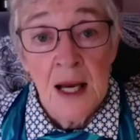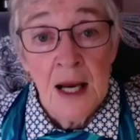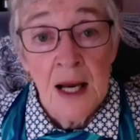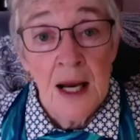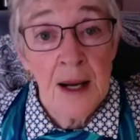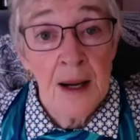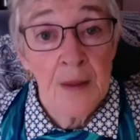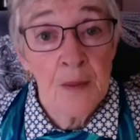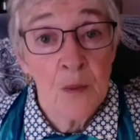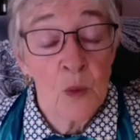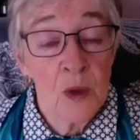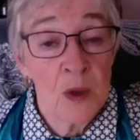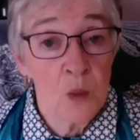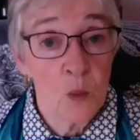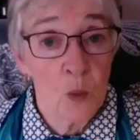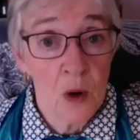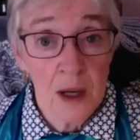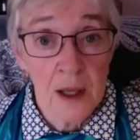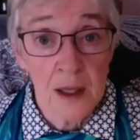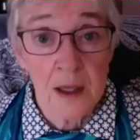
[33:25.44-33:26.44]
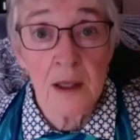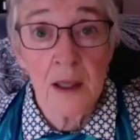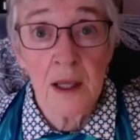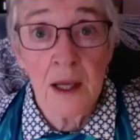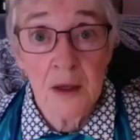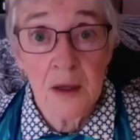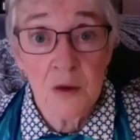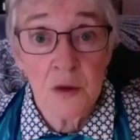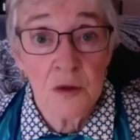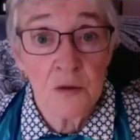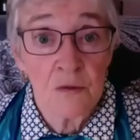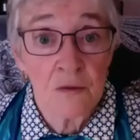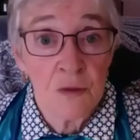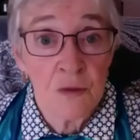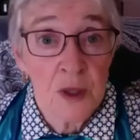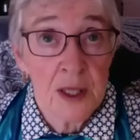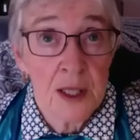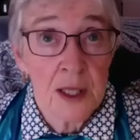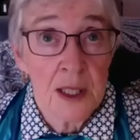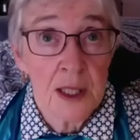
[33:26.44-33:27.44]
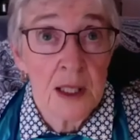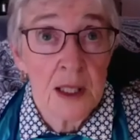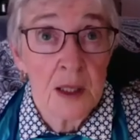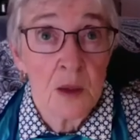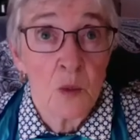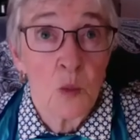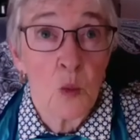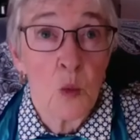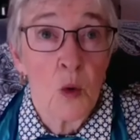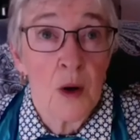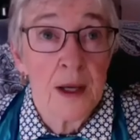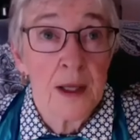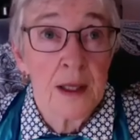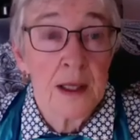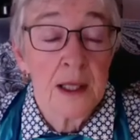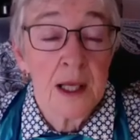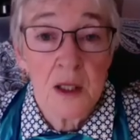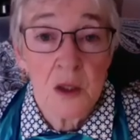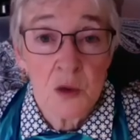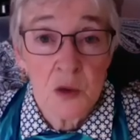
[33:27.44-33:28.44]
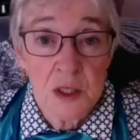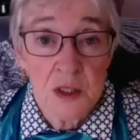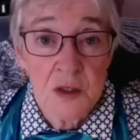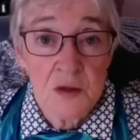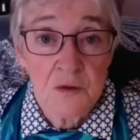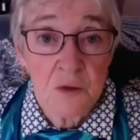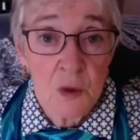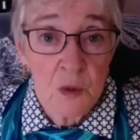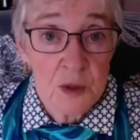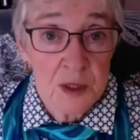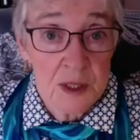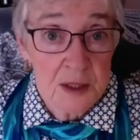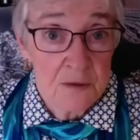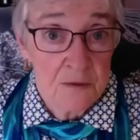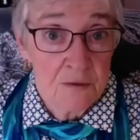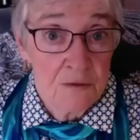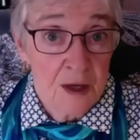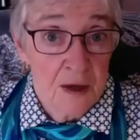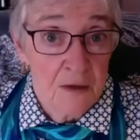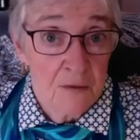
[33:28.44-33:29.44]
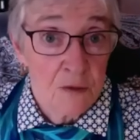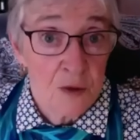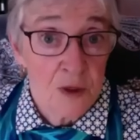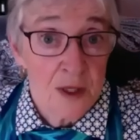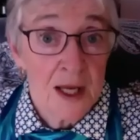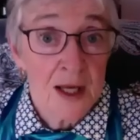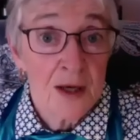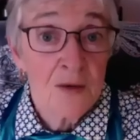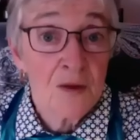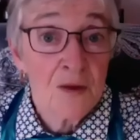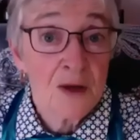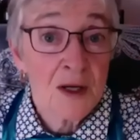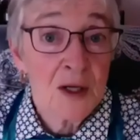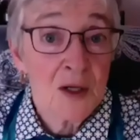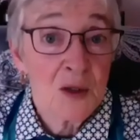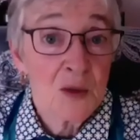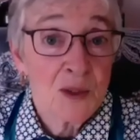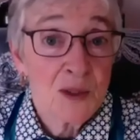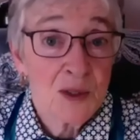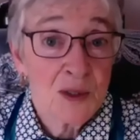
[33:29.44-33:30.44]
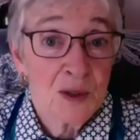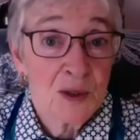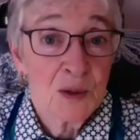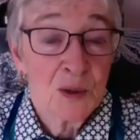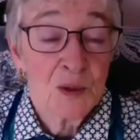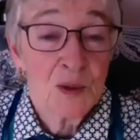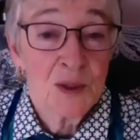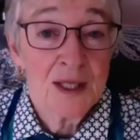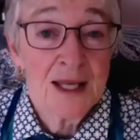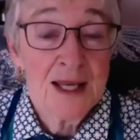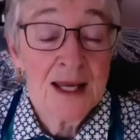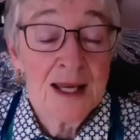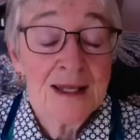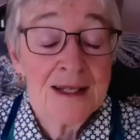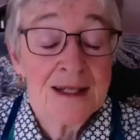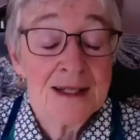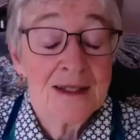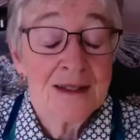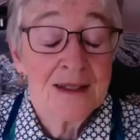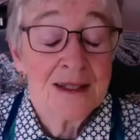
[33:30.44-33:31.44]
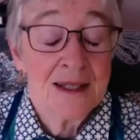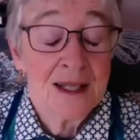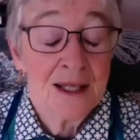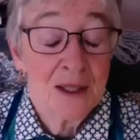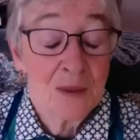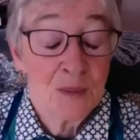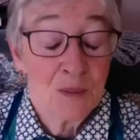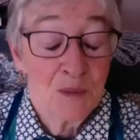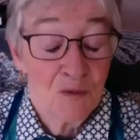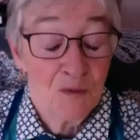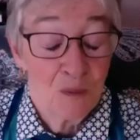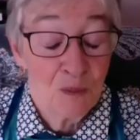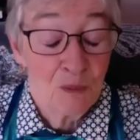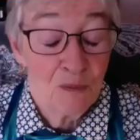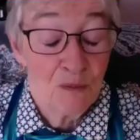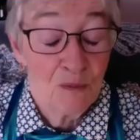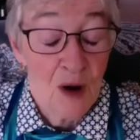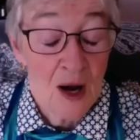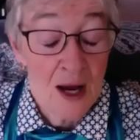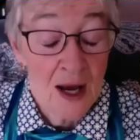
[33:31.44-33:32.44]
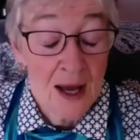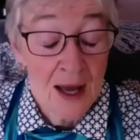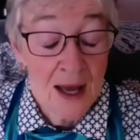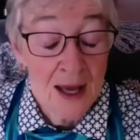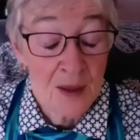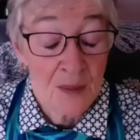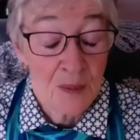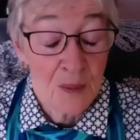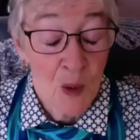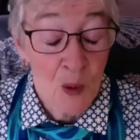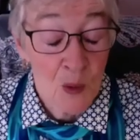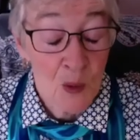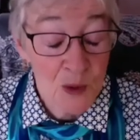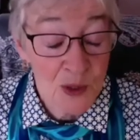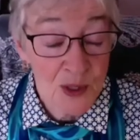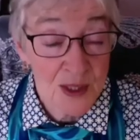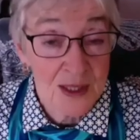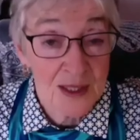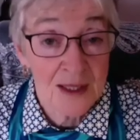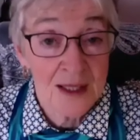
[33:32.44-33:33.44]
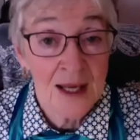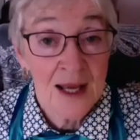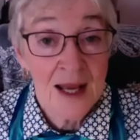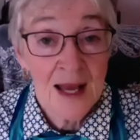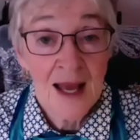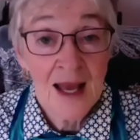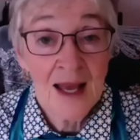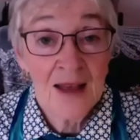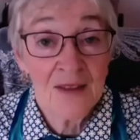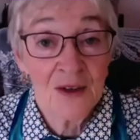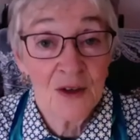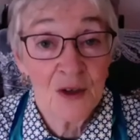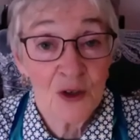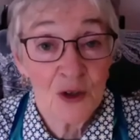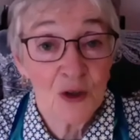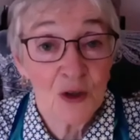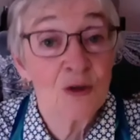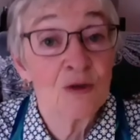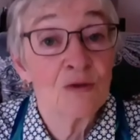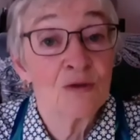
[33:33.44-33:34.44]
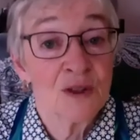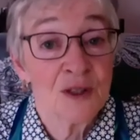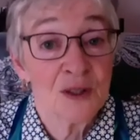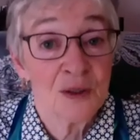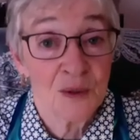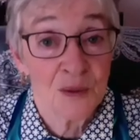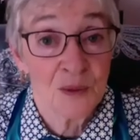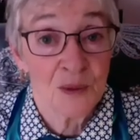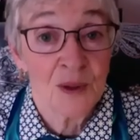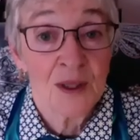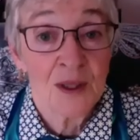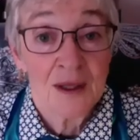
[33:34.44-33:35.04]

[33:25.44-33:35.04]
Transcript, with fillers: Um, we won. 141 countries voted in favor, and none of the countries, including Canada, that had uh, had opposed it, had the nerve to